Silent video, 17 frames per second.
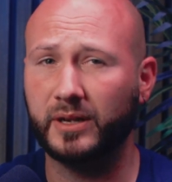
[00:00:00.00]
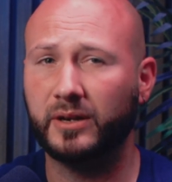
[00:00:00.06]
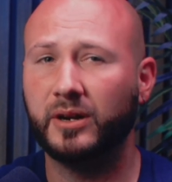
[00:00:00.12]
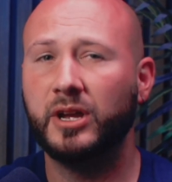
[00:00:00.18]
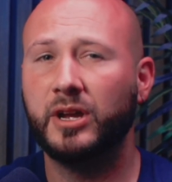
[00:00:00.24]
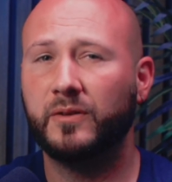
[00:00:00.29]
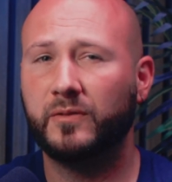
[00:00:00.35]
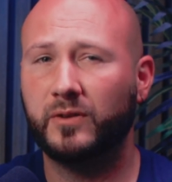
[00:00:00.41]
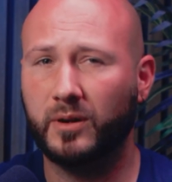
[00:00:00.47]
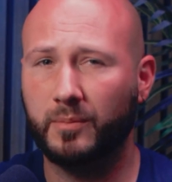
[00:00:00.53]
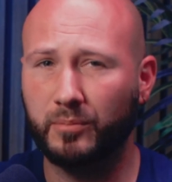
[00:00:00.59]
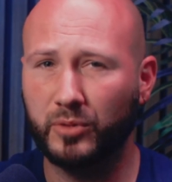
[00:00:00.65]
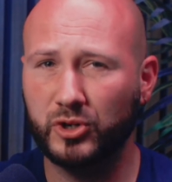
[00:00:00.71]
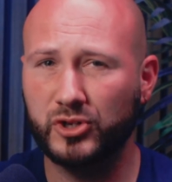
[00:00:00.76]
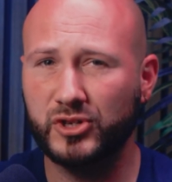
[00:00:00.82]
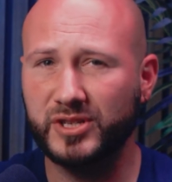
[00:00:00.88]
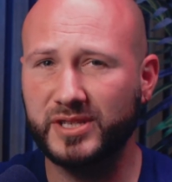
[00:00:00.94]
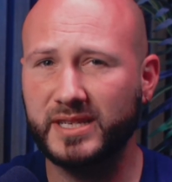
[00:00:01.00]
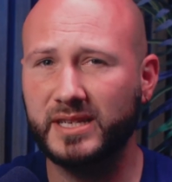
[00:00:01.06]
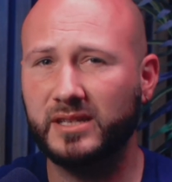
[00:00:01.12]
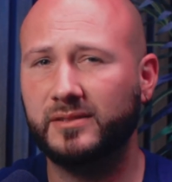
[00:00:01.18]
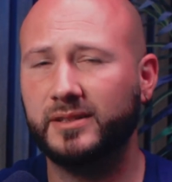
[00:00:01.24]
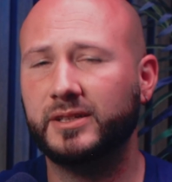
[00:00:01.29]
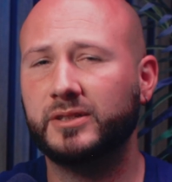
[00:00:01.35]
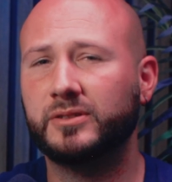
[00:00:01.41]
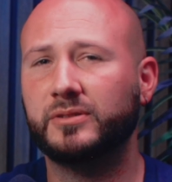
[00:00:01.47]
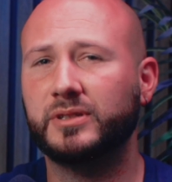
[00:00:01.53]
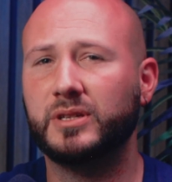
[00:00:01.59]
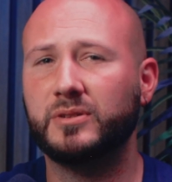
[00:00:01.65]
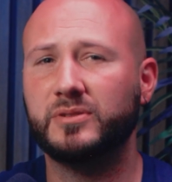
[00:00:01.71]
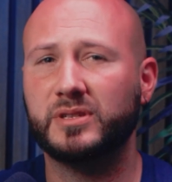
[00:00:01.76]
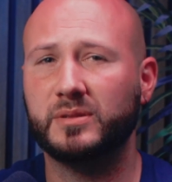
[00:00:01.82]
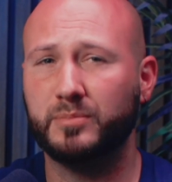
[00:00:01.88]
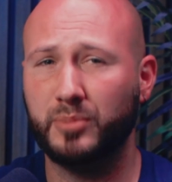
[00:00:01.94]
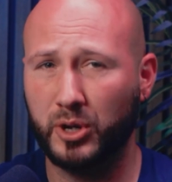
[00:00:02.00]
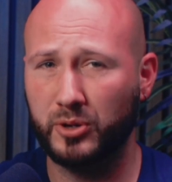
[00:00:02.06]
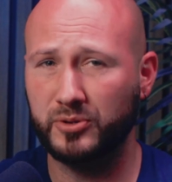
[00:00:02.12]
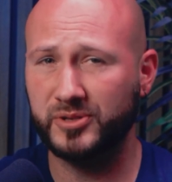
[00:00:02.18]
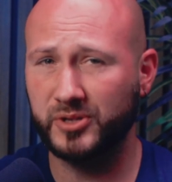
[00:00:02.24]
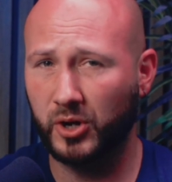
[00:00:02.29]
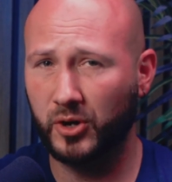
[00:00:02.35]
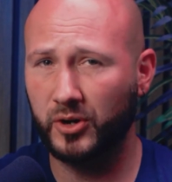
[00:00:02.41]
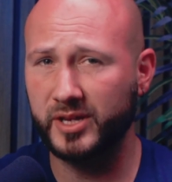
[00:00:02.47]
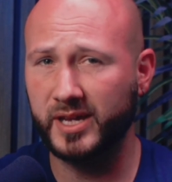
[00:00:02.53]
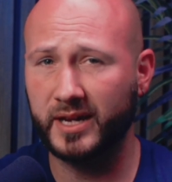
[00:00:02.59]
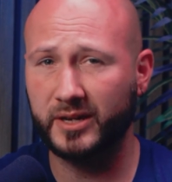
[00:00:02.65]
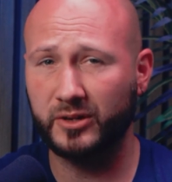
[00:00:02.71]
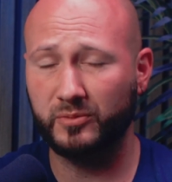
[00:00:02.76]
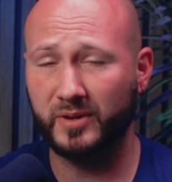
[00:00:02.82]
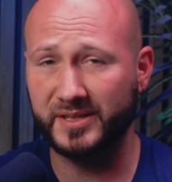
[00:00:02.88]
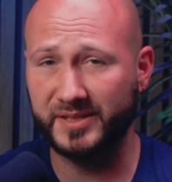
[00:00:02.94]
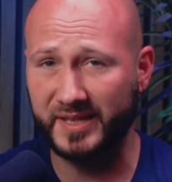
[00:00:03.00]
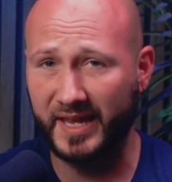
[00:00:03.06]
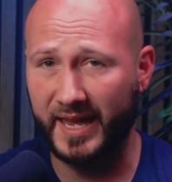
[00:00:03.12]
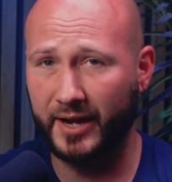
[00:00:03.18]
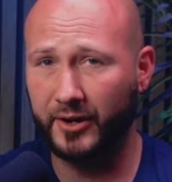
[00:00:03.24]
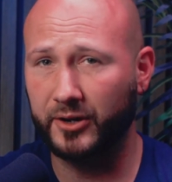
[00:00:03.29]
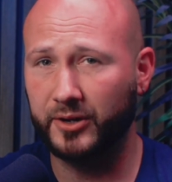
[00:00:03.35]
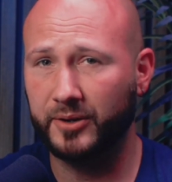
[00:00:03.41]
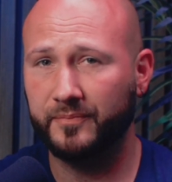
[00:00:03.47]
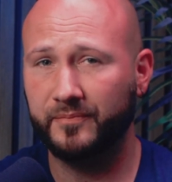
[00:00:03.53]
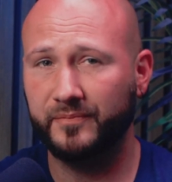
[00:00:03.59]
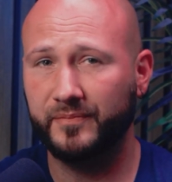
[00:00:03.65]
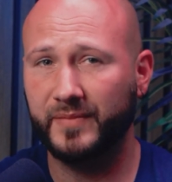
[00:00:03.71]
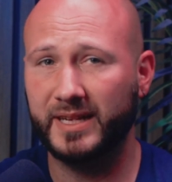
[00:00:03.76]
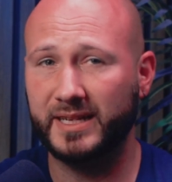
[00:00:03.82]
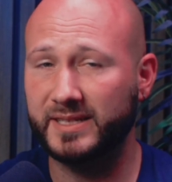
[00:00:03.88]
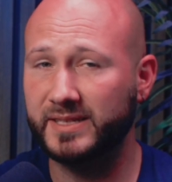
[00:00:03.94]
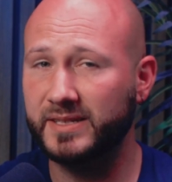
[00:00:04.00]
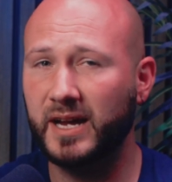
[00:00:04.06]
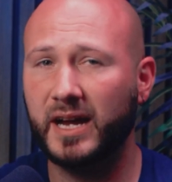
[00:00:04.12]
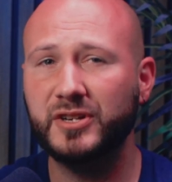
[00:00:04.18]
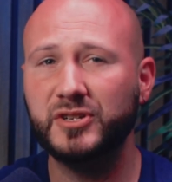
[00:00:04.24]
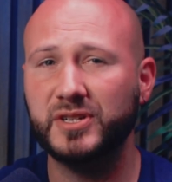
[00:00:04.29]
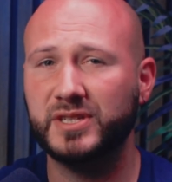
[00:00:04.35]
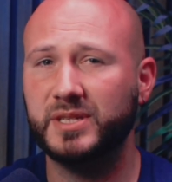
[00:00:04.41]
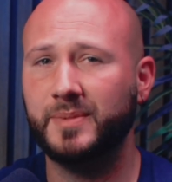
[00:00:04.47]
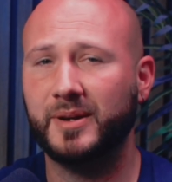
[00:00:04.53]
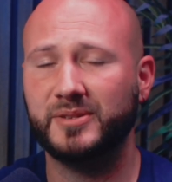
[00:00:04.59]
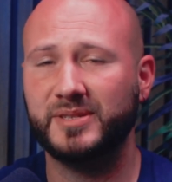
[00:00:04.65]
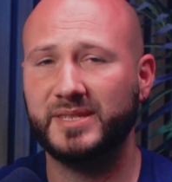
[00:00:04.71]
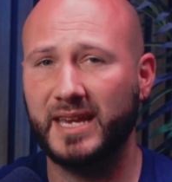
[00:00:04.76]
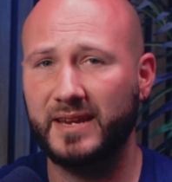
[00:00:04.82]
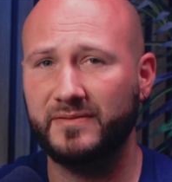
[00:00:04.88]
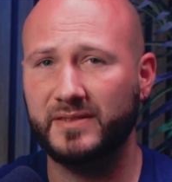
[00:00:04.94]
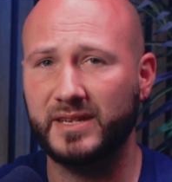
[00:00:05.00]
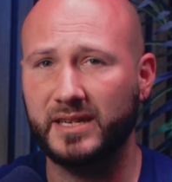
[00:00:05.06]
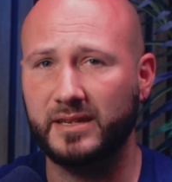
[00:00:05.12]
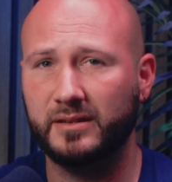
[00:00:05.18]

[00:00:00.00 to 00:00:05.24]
for emergency clinical use in post-cardiac arrest care. And it's not just about safety.